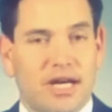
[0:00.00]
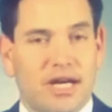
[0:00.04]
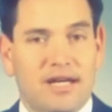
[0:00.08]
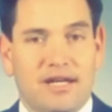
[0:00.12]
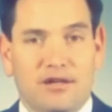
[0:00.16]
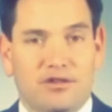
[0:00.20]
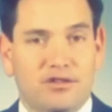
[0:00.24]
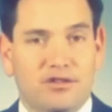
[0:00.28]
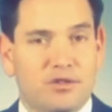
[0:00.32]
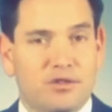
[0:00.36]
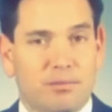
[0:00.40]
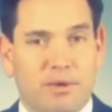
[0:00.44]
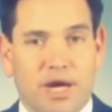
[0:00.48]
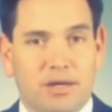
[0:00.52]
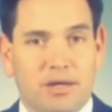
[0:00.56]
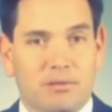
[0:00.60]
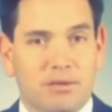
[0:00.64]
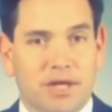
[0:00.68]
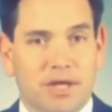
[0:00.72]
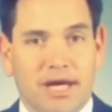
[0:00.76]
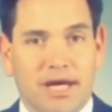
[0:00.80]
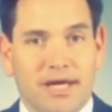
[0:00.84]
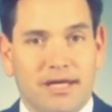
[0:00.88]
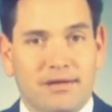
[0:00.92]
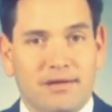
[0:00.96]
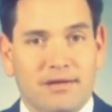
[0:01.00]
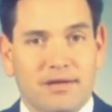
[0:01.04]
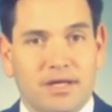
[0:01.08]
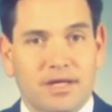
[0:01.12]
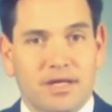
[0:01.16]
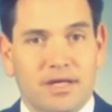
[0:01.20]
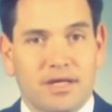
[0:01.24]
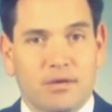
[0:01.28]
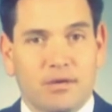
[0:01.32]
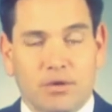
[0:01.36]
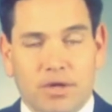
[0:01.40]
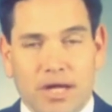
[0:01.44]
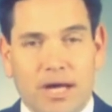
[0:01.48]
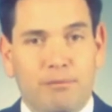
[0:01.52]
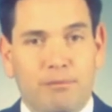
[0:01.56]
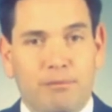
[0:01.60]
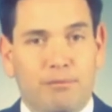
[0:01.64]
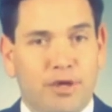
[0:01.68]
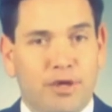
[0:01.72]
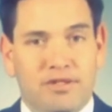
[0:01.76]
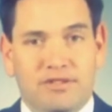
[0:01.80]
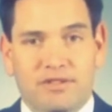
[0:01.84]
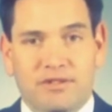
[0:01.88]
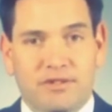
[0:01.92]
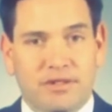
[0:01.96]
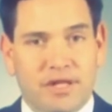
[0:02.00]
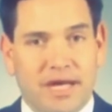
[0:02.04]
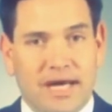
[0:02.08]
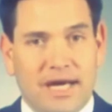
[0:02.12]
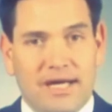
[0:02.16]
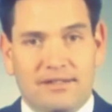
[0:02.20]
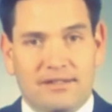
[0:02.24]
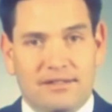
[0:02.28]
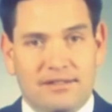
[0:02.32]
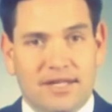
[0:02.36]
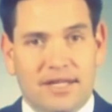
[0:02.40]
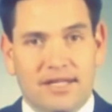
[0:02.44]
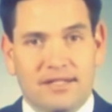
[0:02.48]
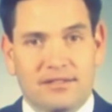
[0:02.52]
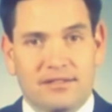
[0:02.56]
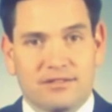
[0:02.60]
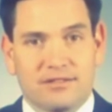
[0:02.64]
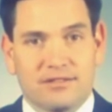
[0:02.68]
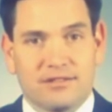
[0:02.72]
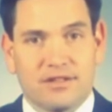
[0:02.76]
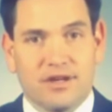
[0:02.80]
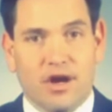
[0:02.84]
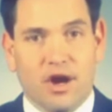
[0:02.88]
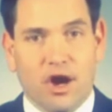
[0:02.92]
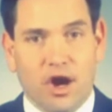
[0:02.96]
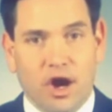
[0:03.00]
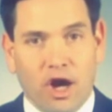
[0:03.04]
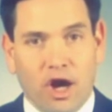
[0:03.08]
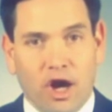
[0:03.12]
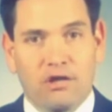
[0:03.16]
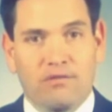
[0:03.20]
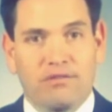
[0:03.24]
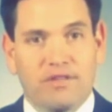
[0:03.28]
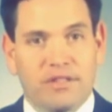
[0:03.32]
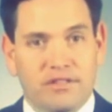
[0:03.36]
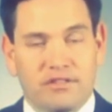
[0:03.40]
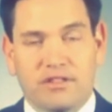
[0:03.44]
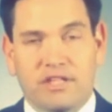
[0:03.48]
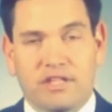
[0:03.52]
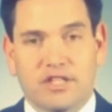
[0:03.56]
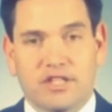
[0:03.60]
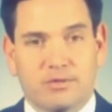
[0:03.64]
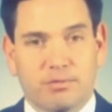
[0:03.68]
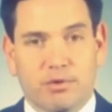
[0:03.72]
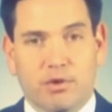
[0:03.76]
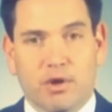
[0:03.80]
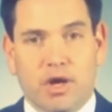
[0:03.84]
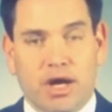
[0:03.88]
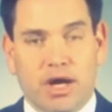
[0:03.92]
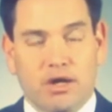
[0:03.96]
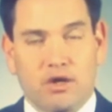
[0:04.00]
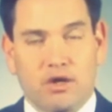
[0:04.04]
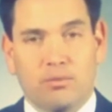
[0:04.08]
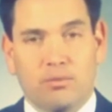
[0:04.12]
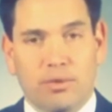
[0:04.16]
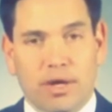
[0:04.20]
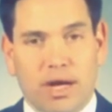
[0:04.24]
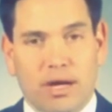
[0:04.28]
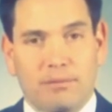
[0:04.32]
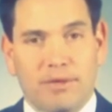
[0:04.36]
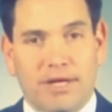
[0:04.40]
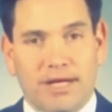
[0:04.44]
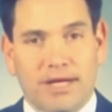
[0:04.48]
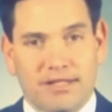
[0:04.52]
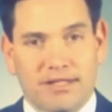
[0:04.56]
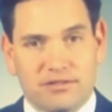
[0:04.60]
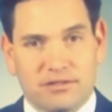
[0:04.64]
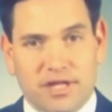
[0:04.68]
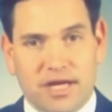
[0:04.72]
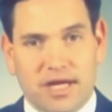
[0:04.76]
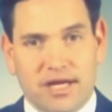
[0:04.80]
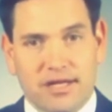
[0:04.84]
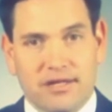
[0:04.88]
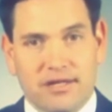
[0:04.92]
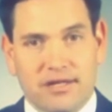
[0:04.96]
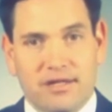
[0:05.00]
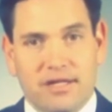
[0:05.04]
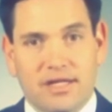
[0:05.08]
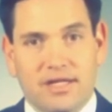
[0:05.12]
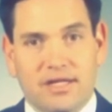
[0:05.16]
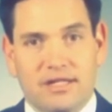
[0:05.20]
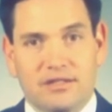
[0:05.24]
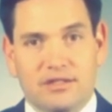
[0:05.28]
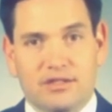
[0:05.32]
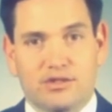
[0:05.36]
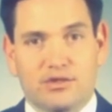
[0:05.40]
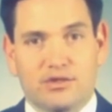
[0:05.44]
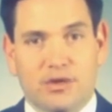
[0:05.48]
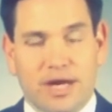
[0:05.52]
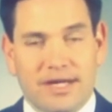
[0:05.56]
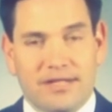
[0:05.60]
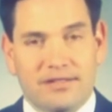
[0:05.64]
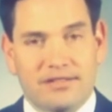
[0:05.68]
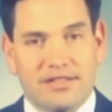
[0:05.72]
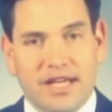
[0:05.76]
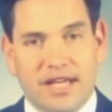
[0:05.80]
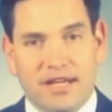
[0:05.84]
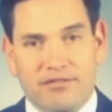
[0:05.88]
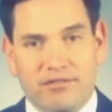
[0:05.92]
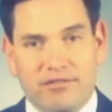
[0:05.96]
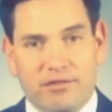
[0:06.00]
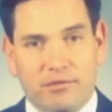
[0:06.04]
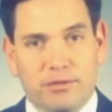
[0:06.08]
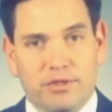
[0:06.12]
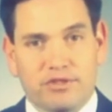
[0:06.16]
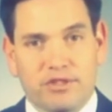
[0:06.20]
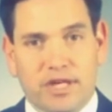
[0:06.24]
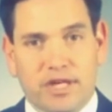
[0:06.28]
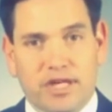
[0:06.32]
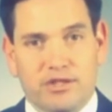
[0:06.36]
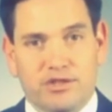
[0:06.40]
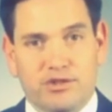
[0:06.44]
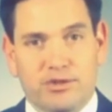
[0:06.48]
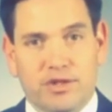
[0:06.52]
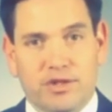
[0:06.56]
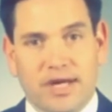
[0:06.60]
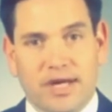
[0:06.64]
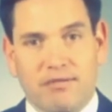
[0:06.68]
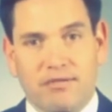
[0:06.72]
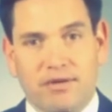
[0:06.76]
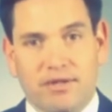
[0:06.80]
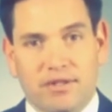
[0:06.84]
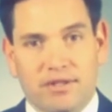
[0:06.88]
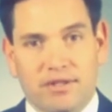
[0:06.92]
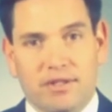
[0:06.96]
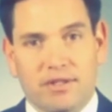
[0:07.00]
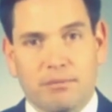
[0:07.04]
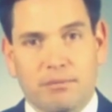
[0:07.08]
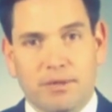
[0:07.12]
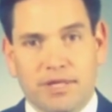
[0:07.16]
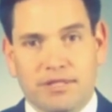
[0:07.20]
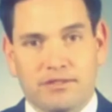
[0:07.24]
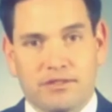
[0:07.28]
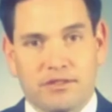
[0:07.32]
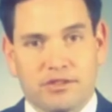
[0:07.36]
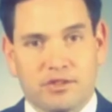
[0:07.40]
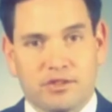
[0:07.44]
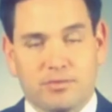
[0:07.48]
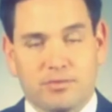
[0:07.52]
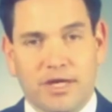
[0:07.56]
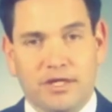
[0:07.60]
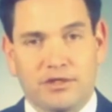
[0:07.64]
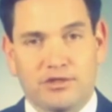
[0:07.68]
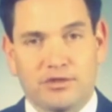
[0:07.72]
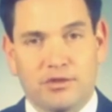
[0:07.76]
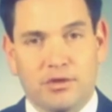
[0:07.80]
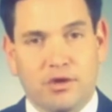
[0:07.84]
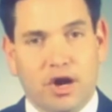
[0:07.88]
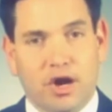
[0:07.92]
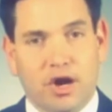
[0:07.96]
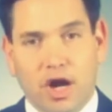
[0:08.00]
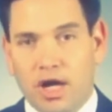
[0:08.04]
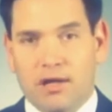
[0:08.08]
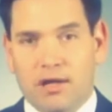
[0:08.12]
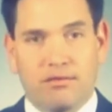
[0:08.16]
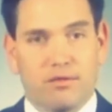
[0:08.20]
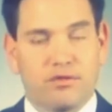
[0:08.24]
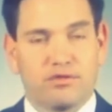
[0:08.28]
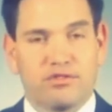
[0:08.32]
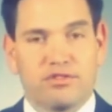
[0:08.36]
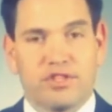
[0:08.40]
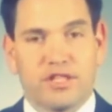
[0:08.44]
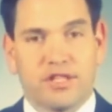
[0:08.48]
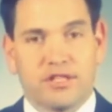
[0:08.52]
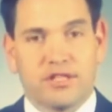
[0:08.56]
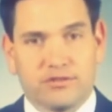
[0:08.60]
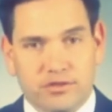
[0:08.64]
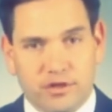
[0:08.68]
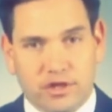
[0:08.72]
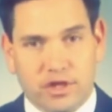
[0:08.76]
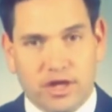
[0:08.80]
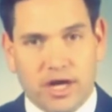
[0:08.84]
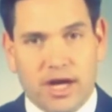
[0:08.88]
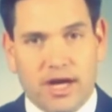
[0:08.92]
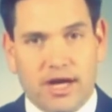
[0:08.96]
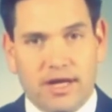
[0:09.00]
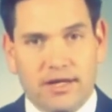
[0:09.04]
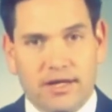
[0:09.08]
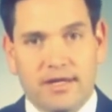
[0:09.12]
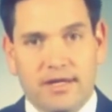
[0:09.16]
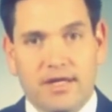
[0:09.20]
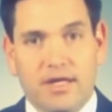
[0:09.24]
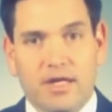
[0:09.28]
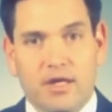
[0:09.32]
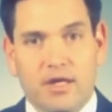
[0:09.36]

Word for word: And here's the bottom line. When I'm president of the United States, all of these things Barack Obama has done to try to take from this country everything that makes it special, all of those things are gone.